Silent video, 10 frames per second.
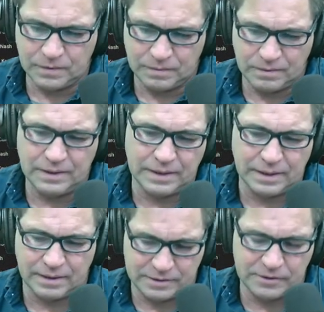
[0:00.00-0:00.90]

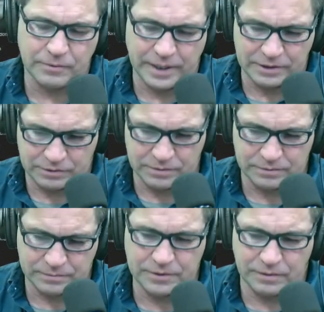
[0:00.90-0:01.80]
Yeah, it's
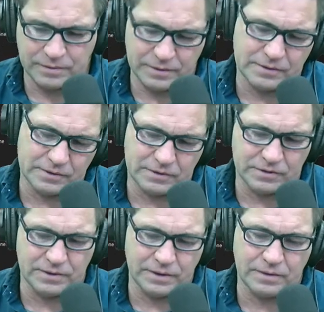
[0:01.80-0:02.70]
irrational. To th- it
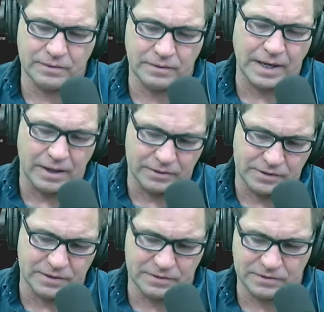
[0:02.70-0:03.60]
says Alice
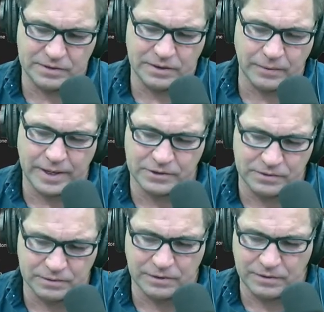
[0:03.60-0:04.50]
says, is it
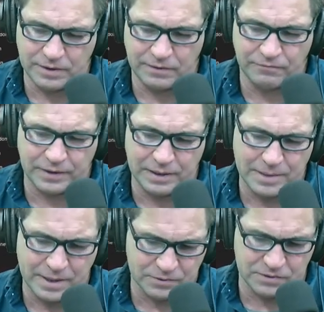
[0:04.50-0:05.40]
irrational to think frame
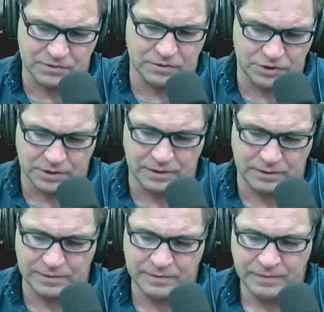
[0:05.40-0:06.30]
houses are
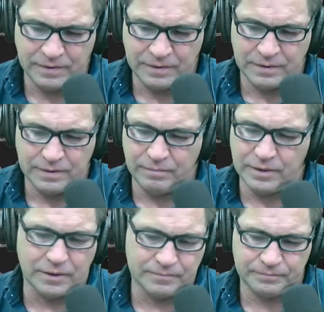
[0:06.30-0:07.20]
junk?
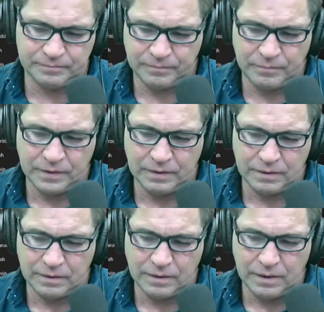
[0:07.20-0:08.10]
No,
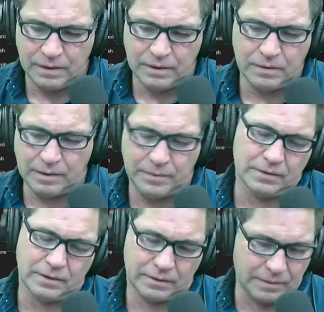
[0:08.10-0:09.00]
no. I mean,
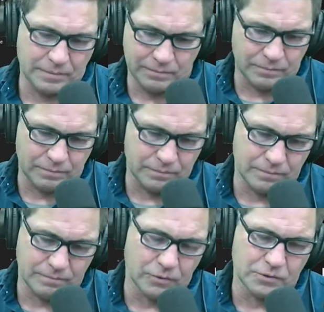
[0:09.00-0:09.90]
look. I mean,
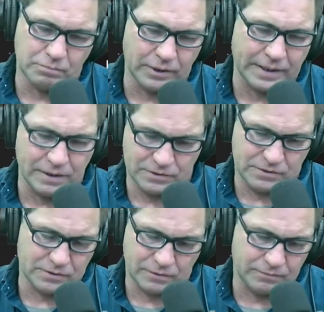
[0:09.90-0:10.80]
most brick
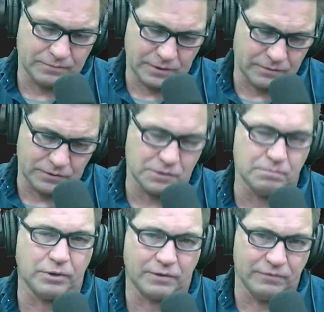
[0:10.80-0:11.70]
houses are you know they're just
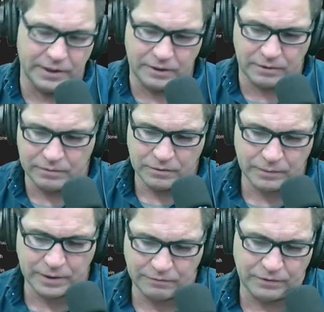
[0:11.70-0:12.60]
brick veneer
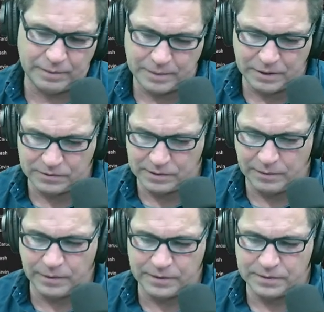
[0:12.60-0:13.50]
around a framed house,
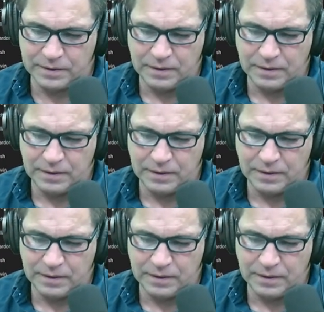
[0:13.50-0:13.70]
anyways.